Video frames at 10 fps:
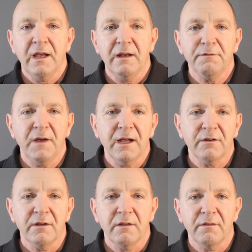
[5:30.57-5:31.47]
In
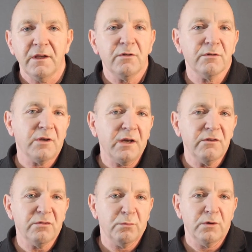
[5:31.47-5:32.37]
fact, they took
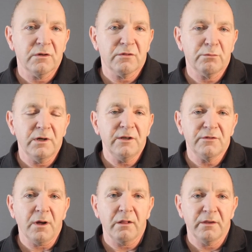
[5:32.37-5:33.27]
days of work to really
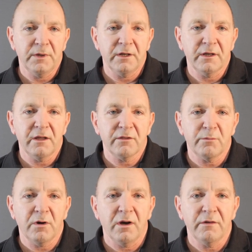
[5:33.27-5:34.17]
dial them in and get
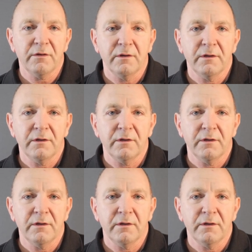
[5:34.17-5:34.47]
them right.